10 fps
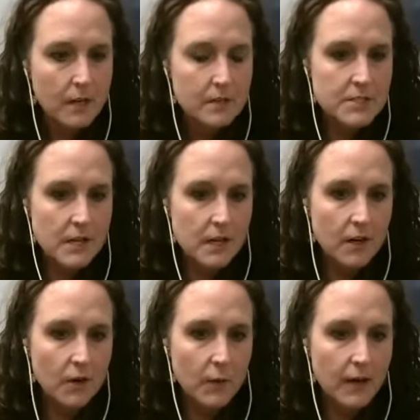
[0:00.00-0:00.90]

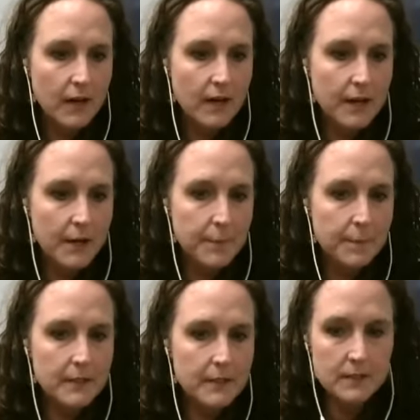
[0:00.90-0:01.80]
So
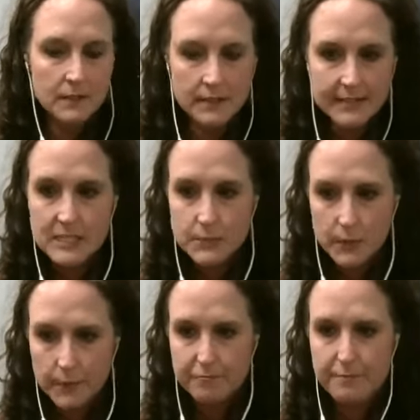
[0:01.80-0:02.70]
um, that's
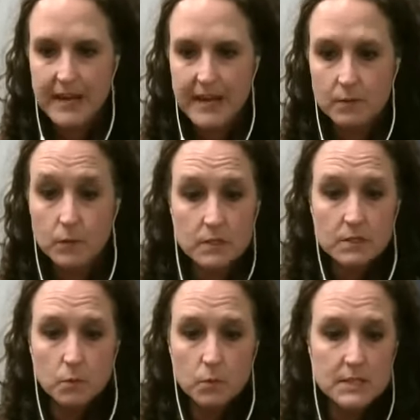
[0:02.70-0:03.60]
where we've been. We're,
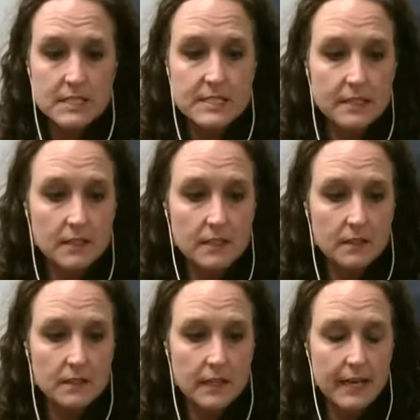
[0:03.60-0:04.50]
we're
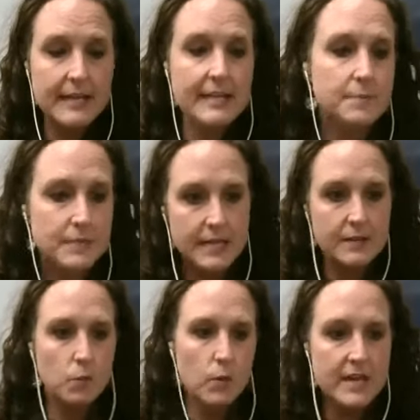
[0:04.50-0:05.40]
still, and I keep
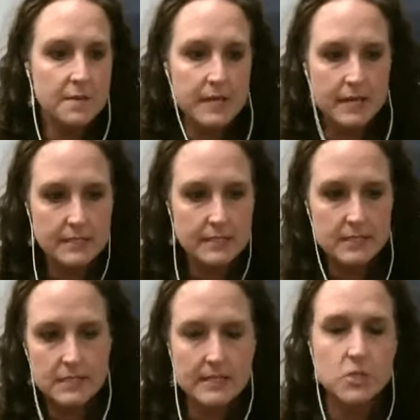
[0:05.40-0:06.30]
saying we because
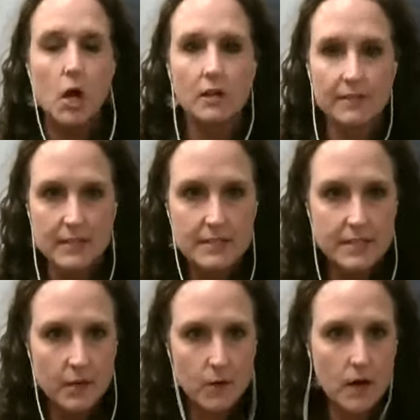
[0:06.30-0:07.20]
it's, it's all of us,
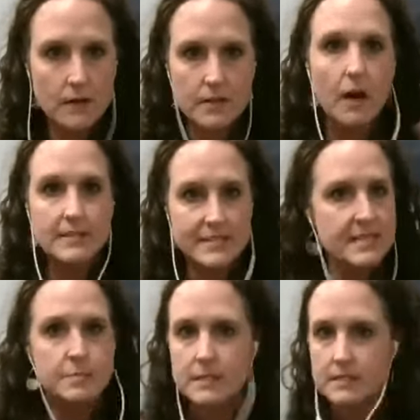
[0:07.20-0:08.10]
you know, our, our
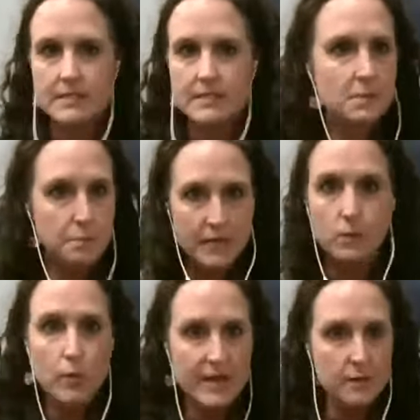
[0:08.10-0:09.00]
team is, is a
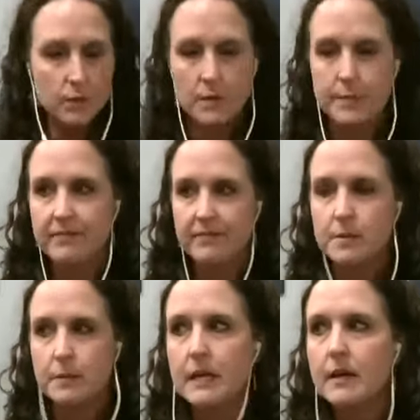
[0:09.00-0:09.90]
big we, we're a big
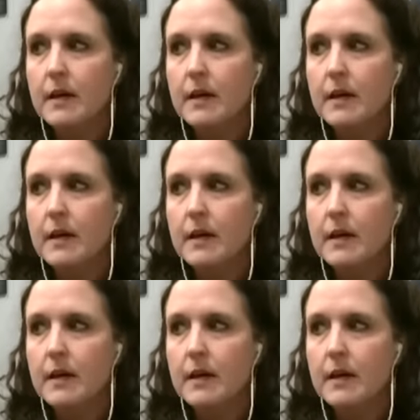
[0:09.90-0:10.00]
family,